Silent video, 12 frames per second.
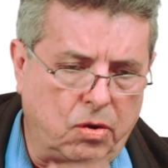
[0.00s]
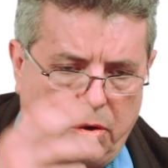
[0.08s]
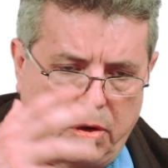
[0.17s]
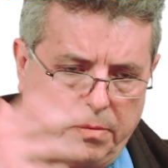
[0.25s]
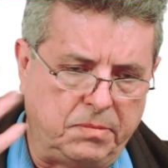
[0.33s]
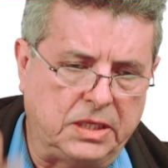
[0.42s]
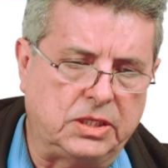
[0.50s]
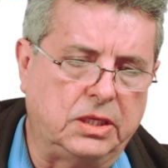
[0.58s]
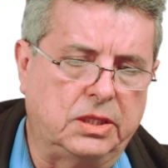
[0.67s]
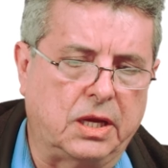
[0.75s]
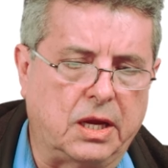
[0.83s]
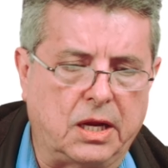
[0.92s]
or mixed
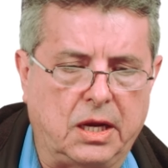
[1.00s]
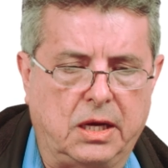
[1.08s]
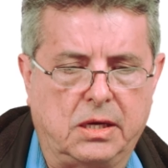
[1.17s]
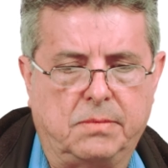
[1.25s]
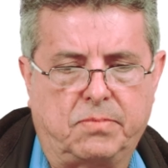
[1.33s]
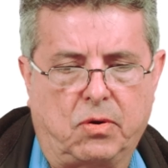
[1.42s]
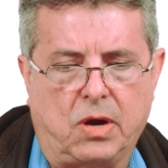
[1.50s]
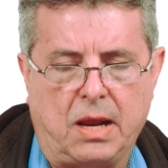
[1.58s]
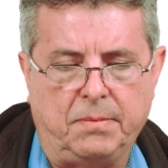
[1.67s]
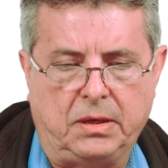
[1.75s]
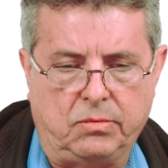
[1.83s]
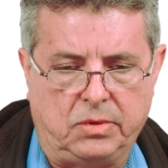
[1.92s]
integer
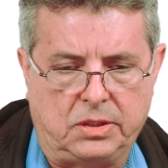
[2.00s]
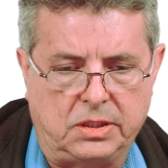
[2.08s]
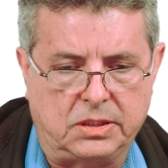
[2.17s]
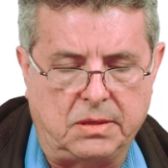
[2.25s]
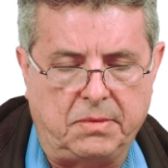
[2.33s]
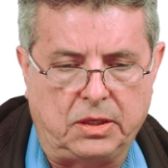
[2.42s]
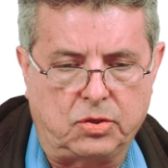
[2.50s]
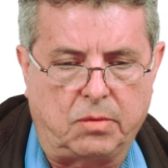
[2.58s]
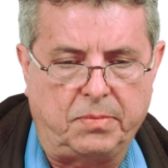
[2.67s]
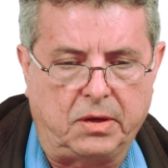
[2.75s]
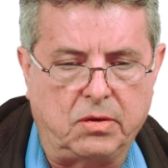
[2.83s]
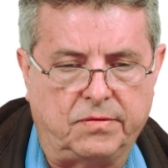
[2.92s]
programming, which is the main
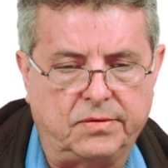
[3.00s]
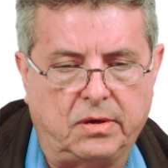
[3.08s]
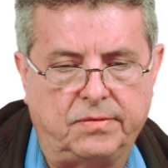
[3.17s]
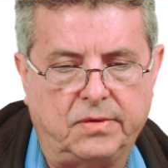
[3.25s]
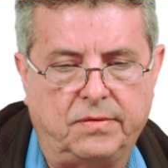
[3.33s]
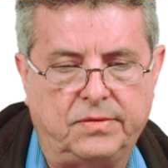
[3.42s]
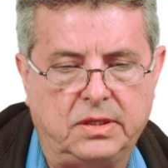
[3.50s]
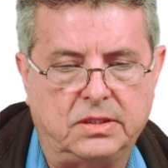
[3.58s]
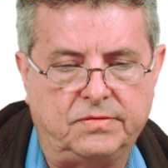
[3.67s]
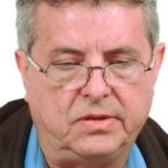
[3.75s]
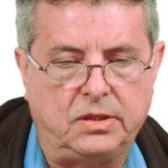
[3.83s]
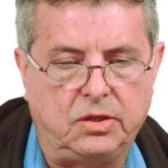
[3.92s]
topic of
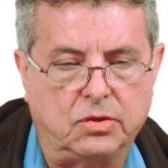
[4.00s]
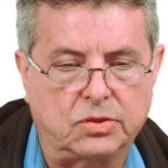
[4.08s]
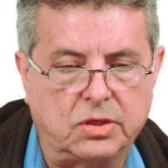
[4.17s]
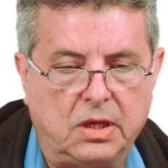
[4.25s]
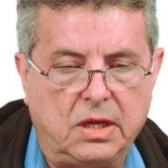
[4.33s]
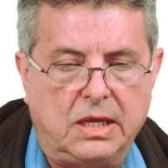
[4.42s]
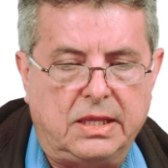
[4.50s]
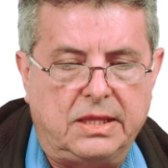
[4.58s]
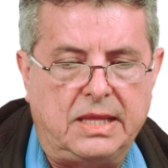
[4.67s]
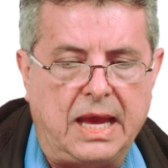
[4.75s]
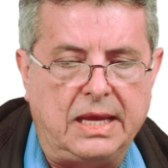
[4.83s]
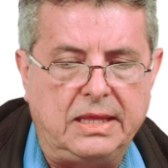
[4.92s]
these videos,
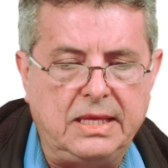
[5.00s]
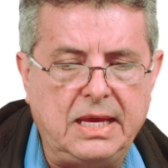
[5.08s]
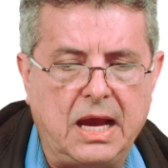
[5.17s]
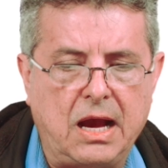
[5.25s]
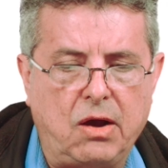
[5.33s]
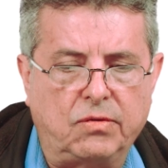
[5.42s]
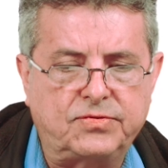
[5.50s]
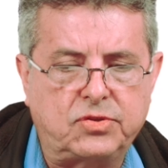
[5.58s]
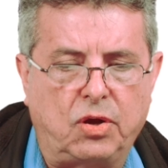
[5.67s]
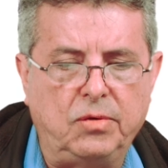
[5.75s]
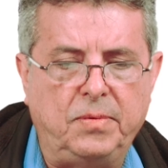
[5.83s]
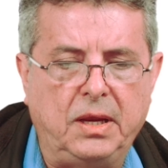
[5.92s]
the idea of
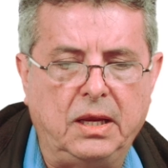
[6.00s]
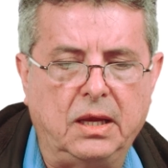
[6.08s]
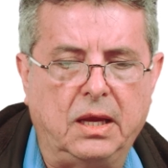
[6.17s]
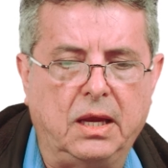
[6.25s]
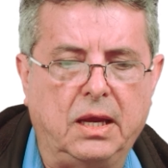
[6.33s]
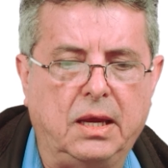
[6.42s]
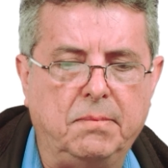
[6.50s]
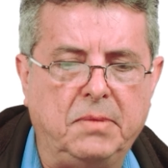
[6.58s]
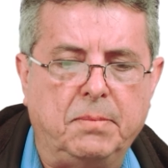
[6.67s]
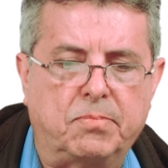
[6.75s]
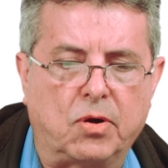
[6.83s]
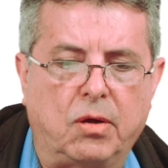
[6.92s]
solving
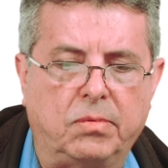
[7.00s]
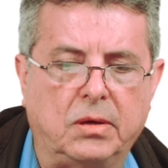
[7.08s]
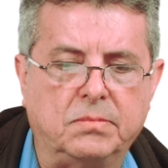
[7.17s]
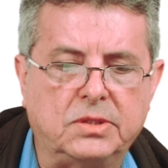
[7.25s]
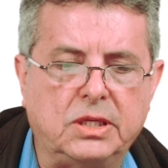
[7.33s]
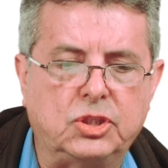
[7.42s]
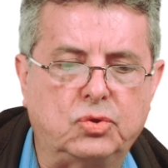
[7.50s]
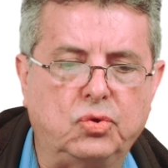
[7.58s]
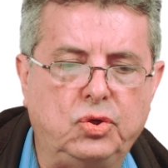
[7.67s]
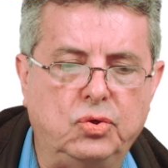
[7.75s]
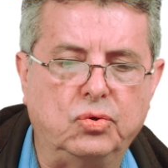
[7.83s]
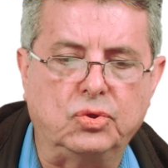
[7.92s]
MIP problems is to
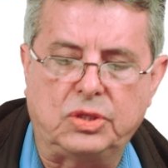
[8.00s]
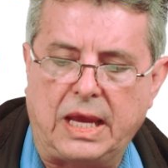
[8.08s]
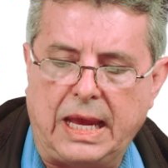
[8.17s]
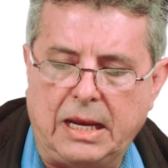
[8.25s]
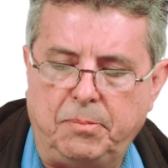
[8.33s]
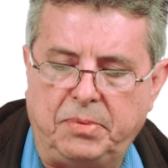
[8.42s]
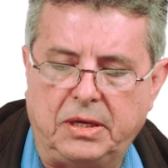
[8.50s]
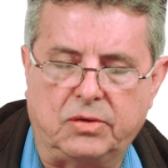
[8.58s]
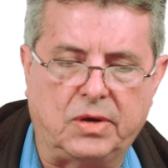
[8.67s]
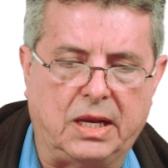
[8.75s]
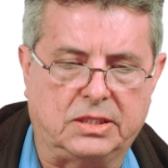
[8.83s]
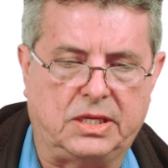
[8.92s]
use the LP
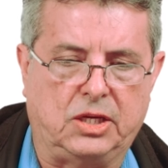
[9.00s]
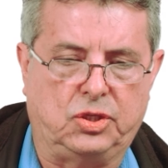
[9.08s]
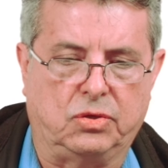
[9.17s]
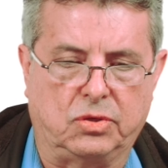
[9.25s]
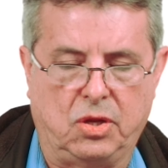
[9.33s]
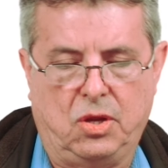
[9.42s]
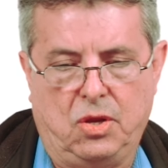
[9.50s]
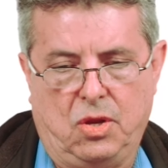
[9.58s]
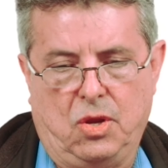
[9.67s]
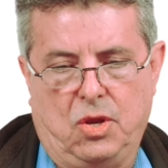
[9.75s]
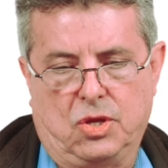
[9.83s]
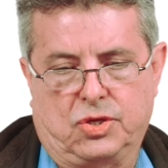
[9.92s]
relaxation.
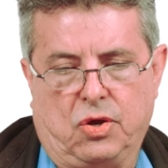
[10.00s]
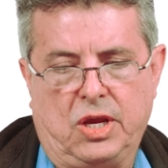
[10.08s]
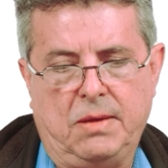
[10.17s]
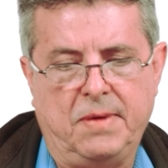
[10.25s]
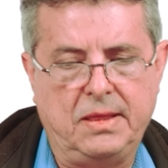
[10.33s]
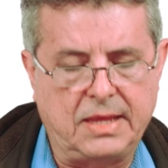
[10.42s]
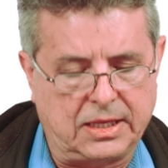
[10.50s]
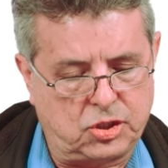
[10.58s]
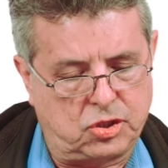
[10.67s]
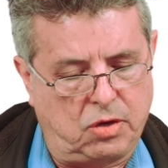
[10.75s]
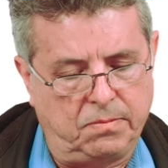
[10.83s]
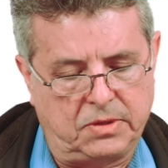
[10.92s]
So even that
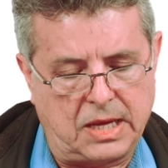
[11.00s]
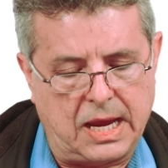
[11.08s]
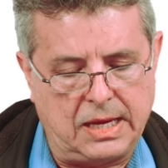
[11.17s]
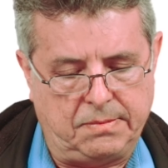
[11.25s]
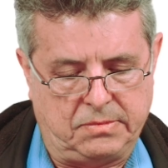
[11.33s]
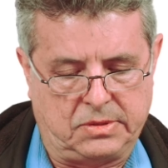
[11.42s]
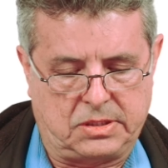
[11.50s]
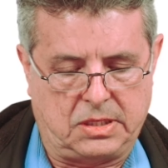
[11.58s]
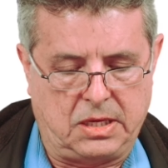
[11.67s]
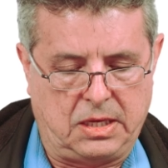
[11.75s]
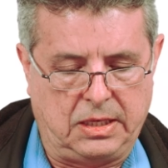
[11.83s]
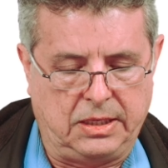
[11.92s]
sometimes
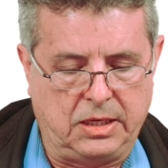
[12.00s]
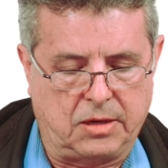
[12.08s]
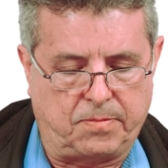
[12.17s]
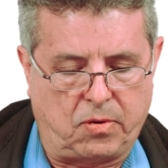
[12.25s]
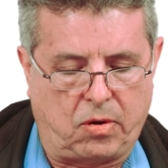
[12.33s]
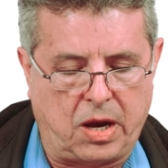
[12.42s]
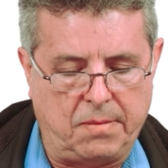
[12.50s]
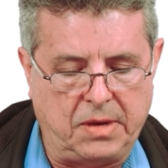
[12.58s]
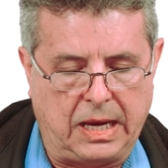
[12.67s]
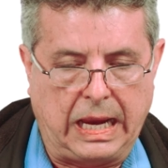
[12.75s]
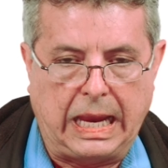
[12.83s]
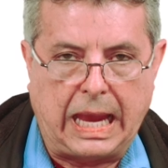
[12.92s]
linear
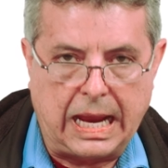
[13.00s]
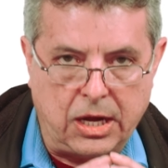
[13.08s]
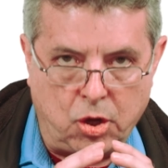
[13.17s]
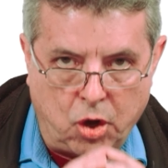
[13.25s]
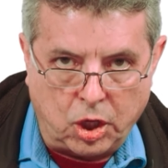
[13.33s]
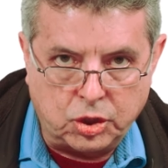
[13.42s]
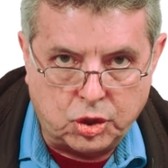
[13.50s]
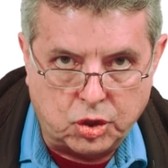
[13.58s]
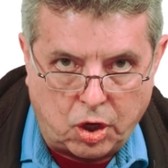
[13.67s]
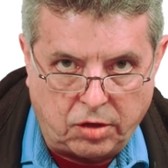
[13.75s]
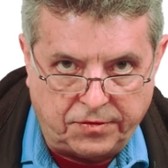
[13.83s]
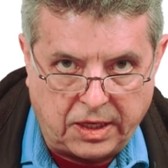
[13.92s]
programming cannot
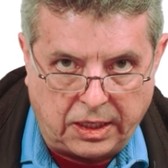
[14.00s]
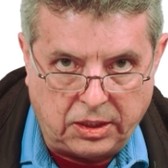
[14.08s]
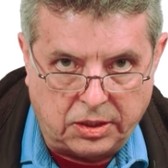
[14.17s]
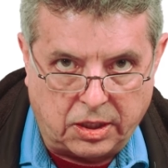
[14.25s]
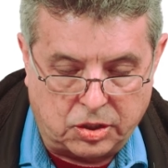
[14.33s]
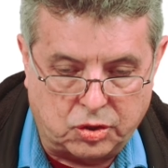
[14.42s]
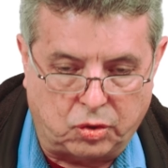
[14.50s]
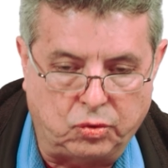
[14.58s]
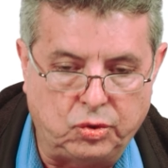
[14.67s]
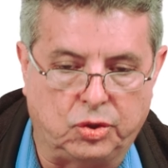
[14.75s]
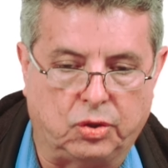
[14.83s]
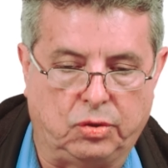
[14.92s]
solve the integer
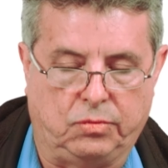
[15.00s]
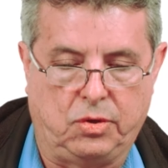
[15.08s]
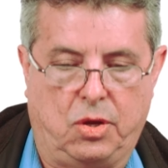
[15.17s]
solution,